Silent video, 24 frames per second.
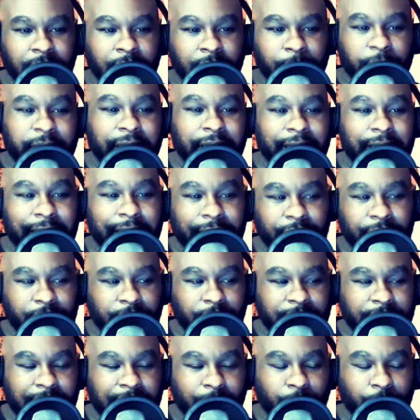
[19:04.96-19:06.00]
Because I
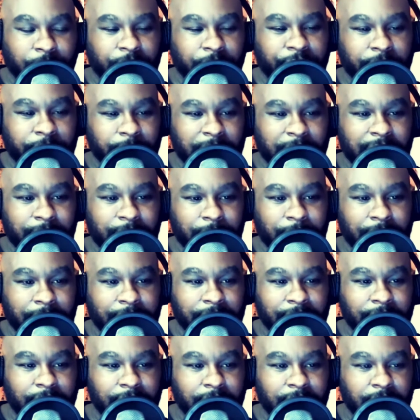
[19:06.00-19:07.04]
thought that worked for me,
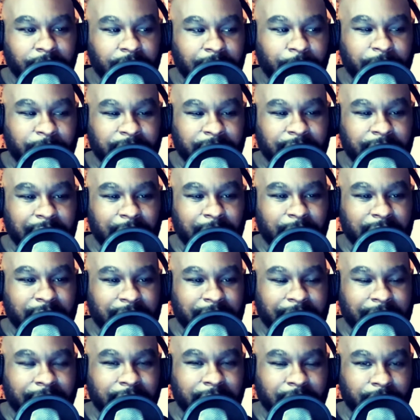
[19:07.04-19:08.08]
man. That
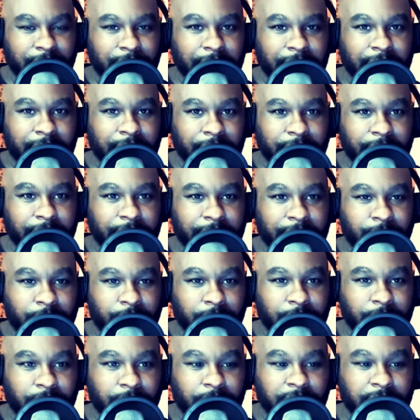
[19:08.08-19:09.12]
was Nancy Reagan, right?
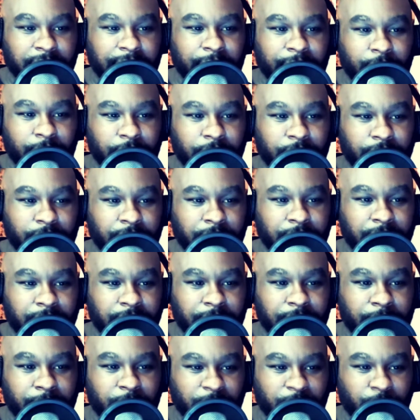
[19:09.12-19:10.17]
Just say no to
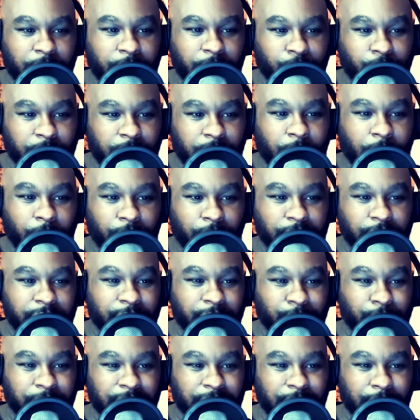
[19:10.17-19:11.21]
drugs, right? Because we're
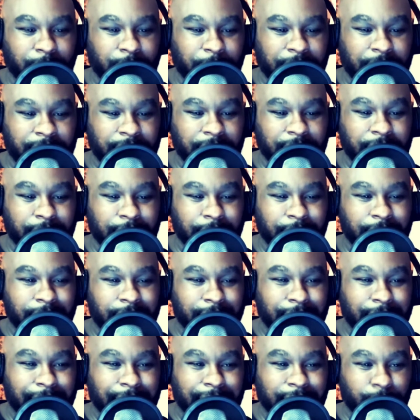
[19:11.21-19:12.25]
old, so we know about.
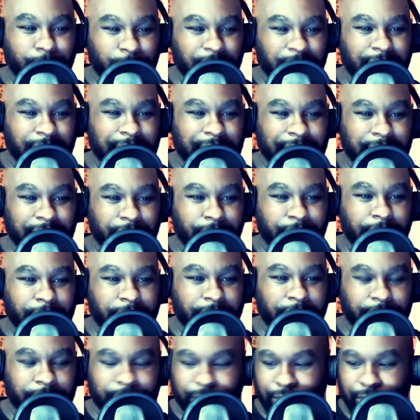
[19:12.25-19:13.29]
Was it Nancy Reagan?